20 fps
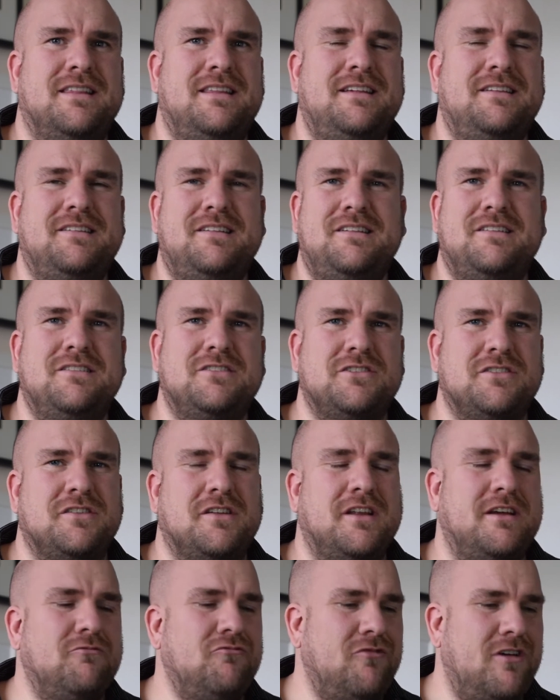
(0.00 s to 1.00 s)
This is just
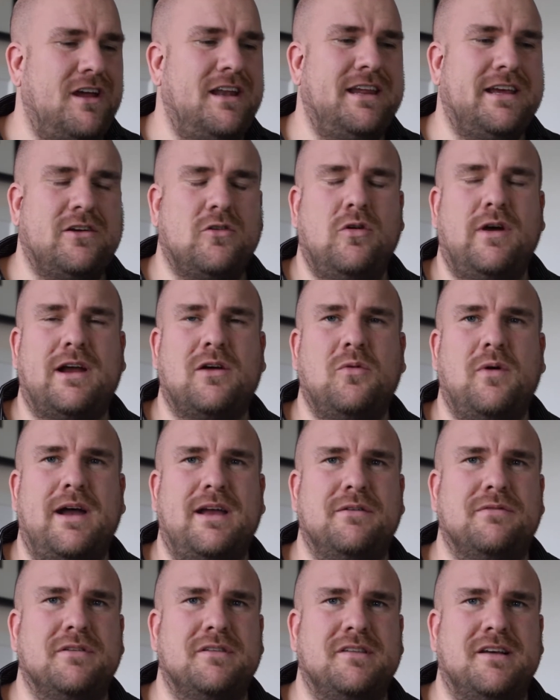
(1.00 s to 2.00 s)
a really quick way
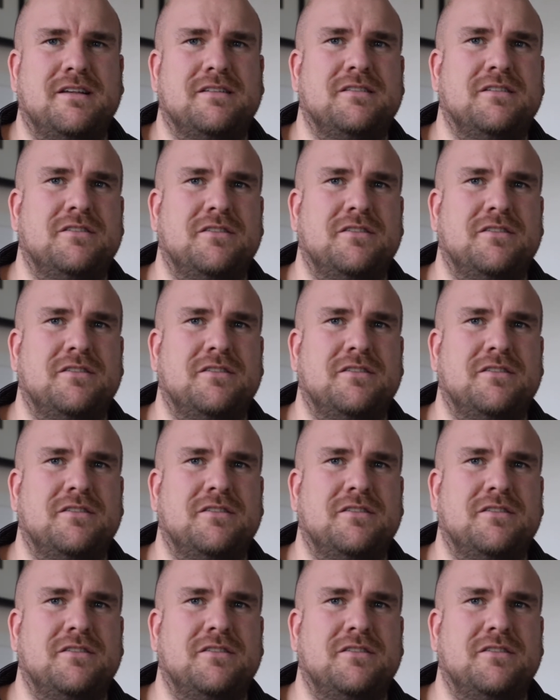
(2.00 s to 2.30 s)
for Tesla